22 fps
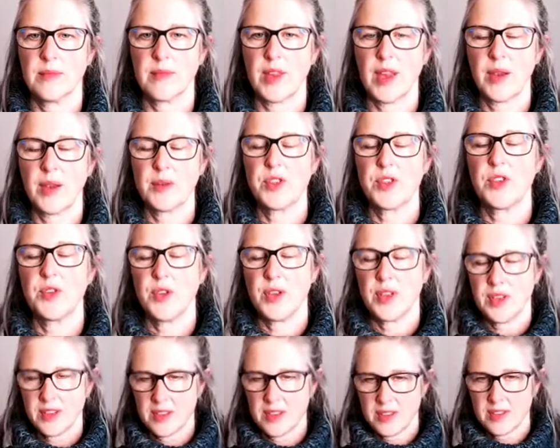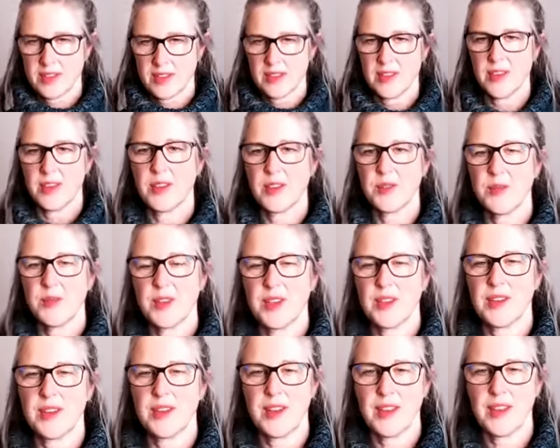I was doing this series with a
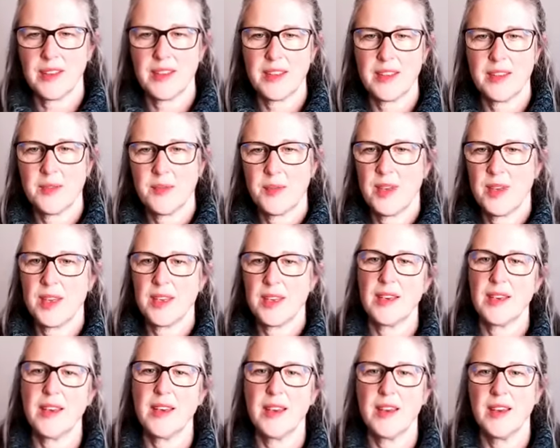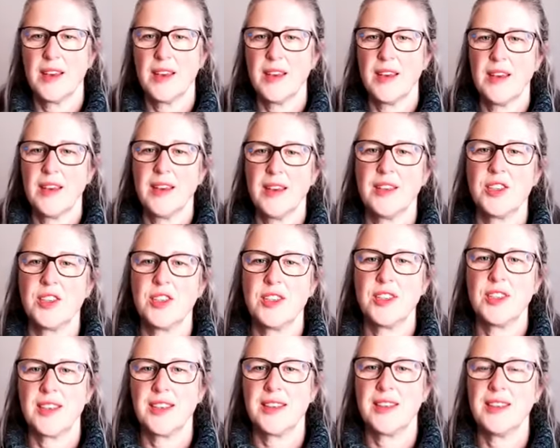client this week, and she
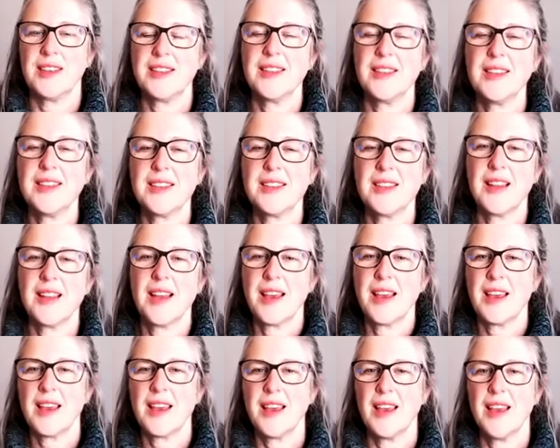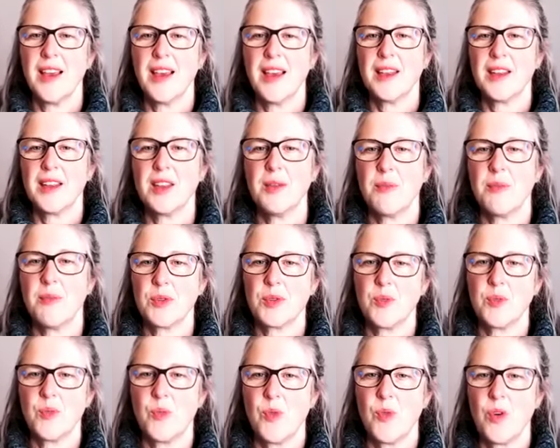said, this is like the
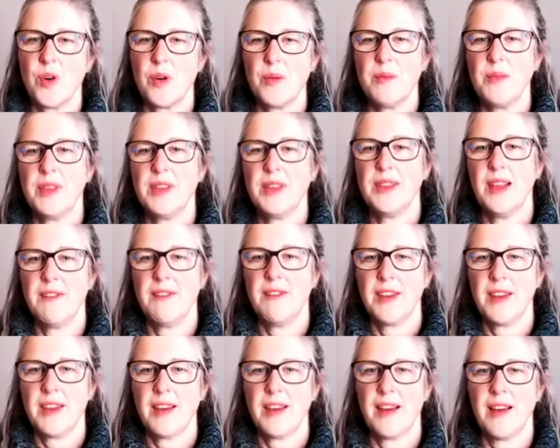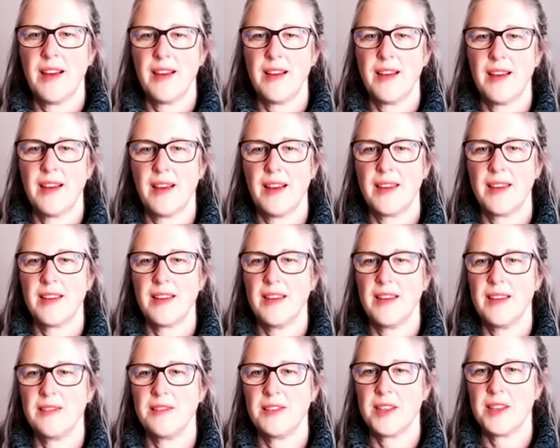most warm, loving hug I could
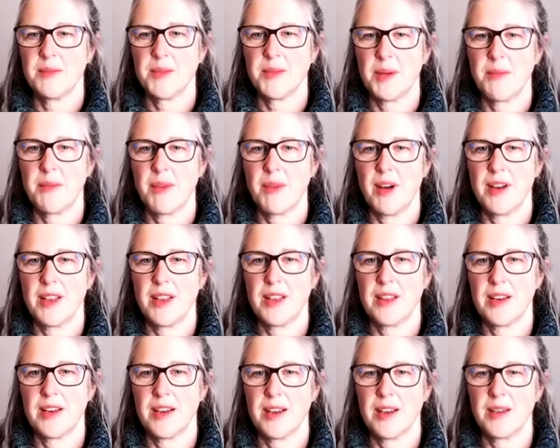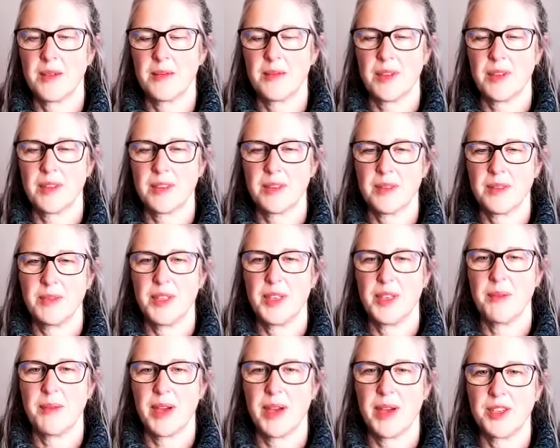give to my body that I can possibly
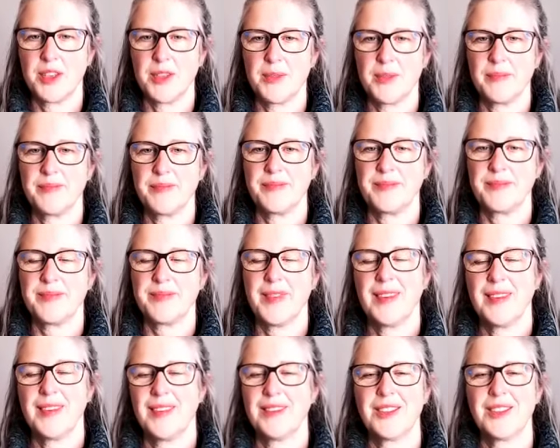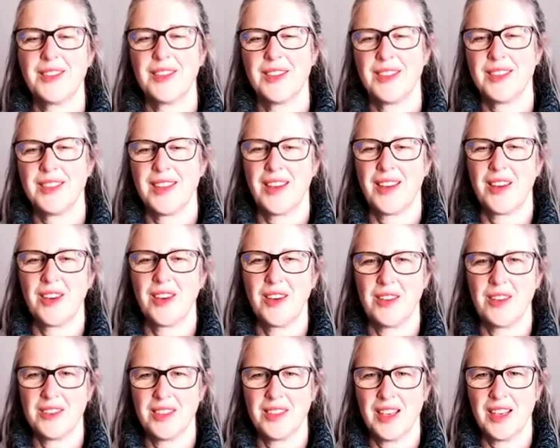imagine. I was just like,
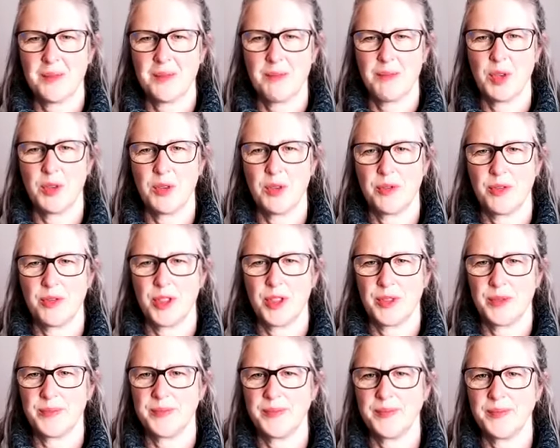oh, that's beautiful.